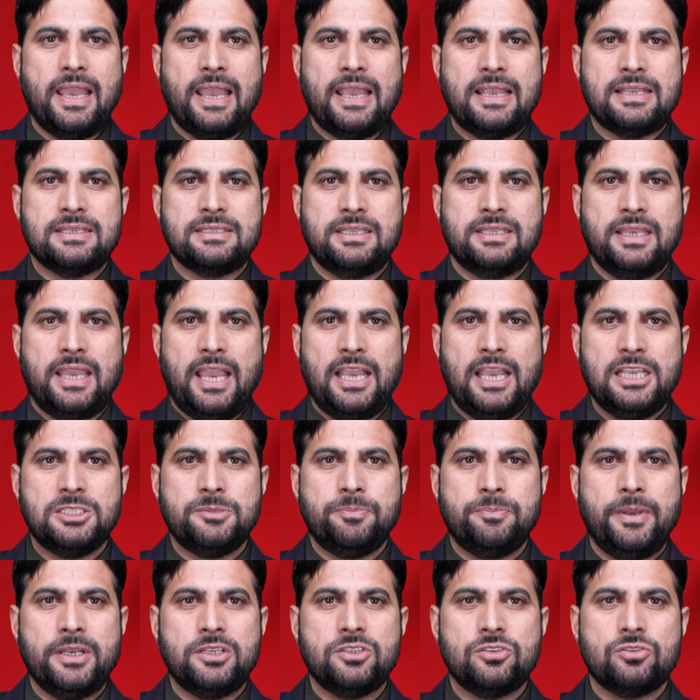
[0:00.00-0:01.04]
as the
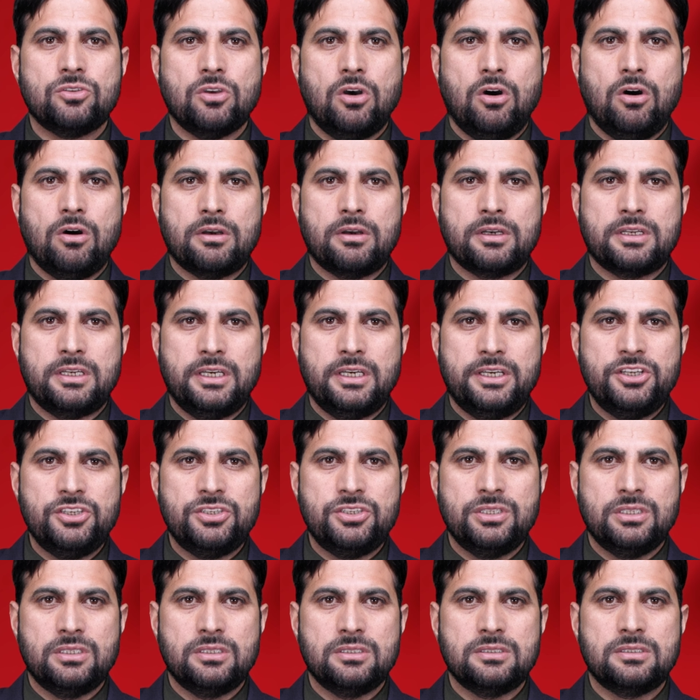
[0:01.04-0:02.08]
aspects or
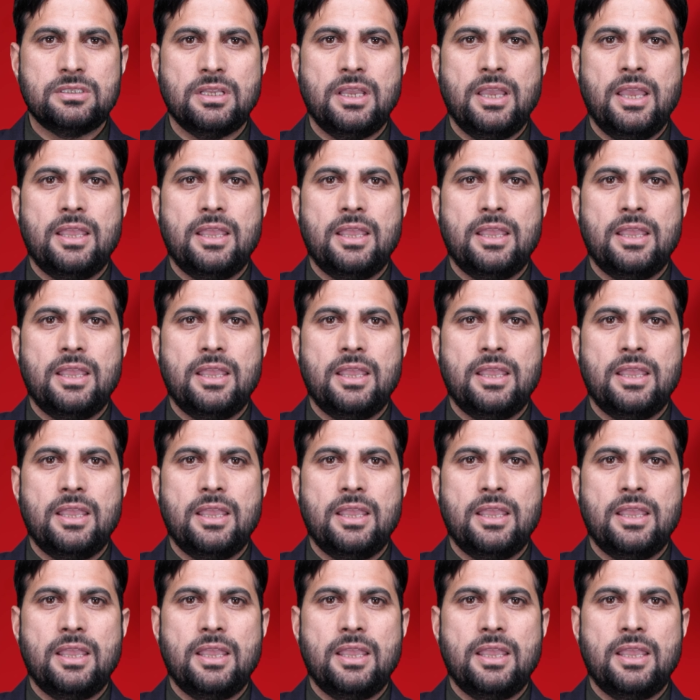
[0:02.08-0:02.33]
conditions